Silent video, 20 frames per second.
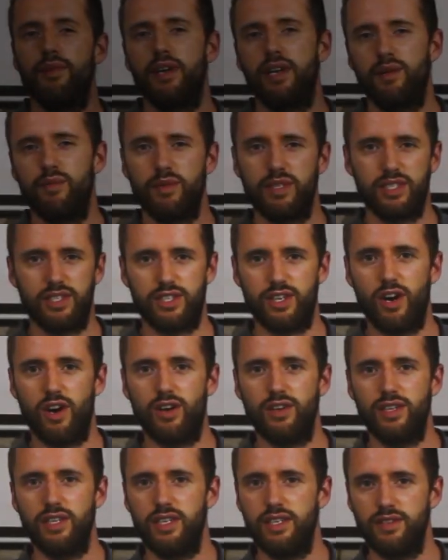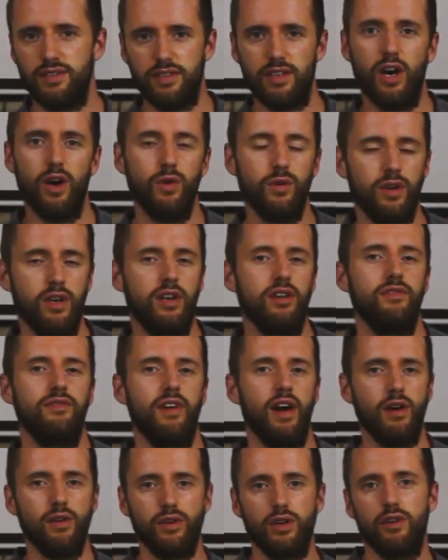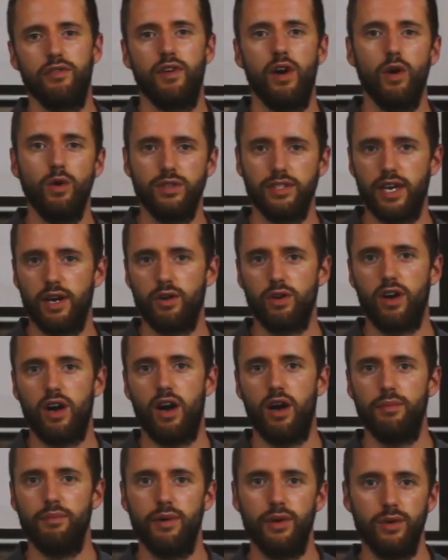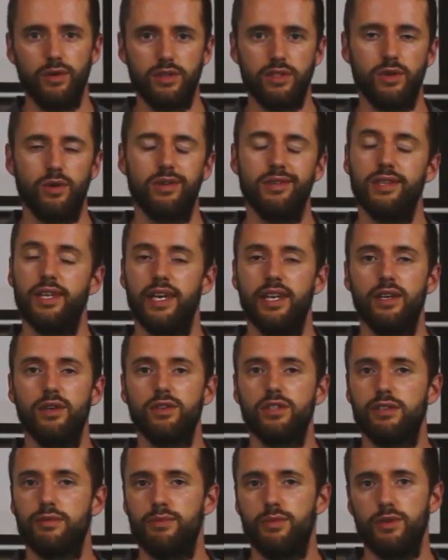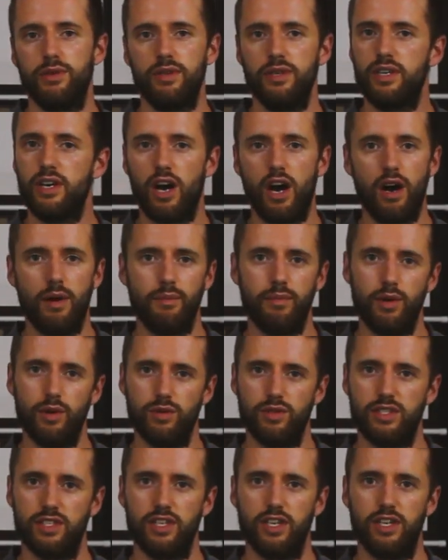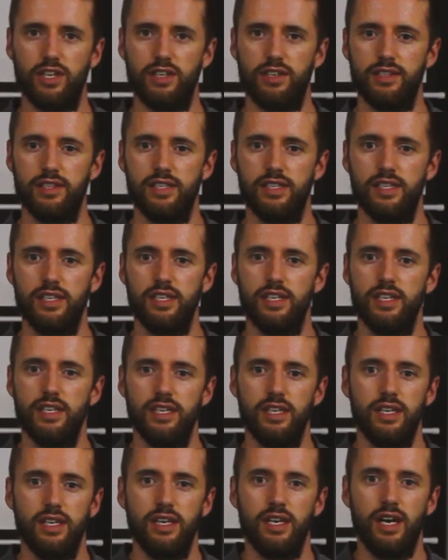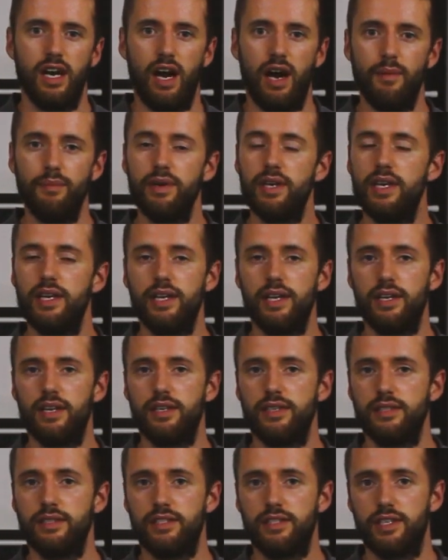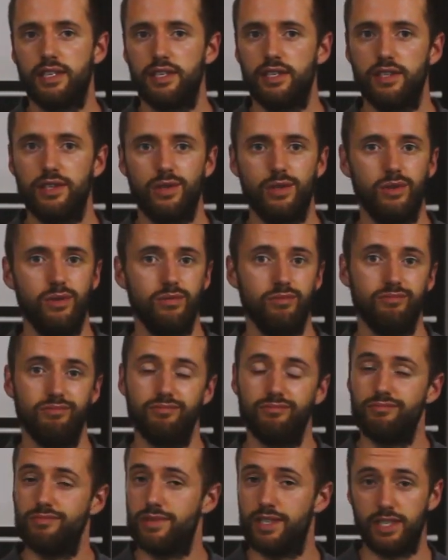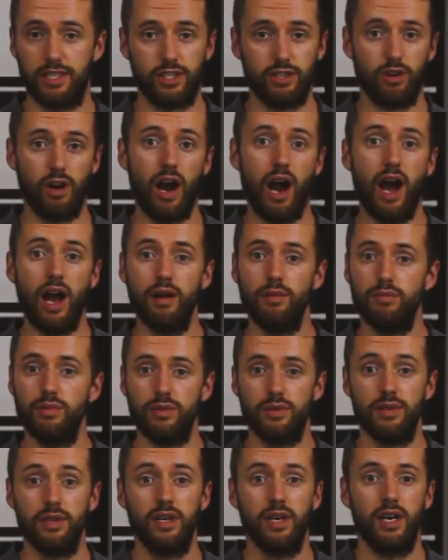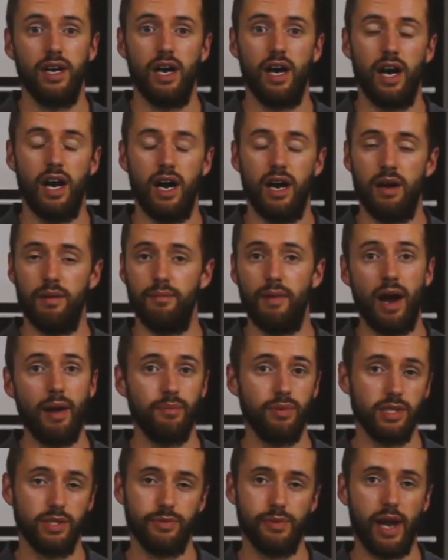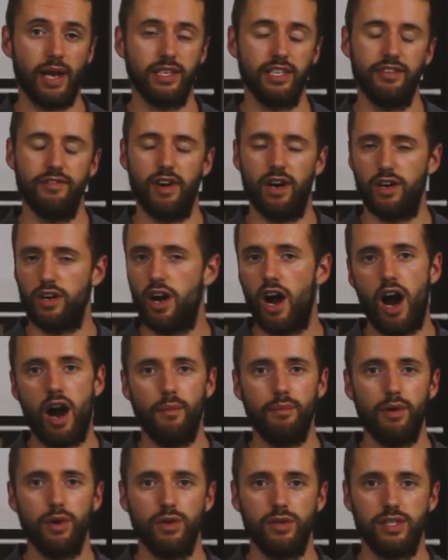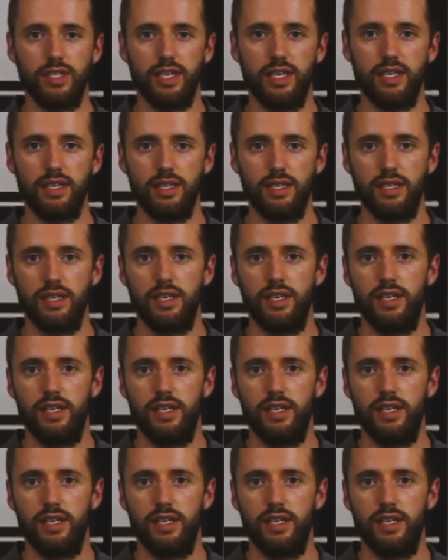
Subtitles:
my name is Charlie, owner and founder of O-Town Compost, Orlando's community composter. I'm here to describe my perspective on composting